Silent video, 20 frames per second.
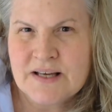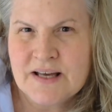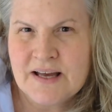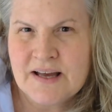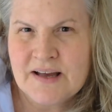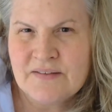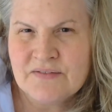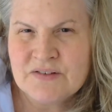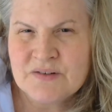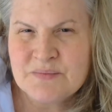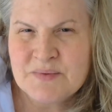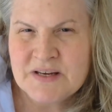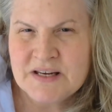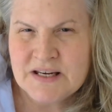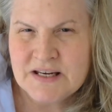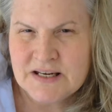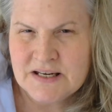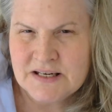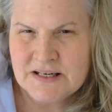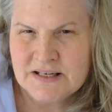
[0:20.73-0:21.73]
have to
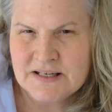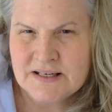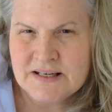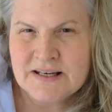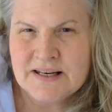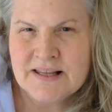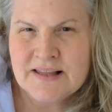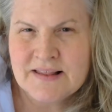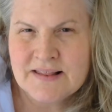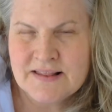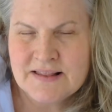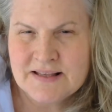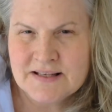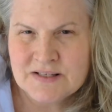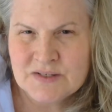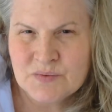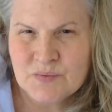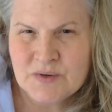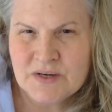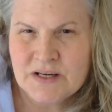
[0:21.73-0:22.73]
be in
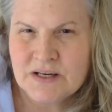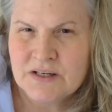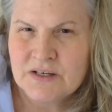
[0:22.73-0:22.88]
this week.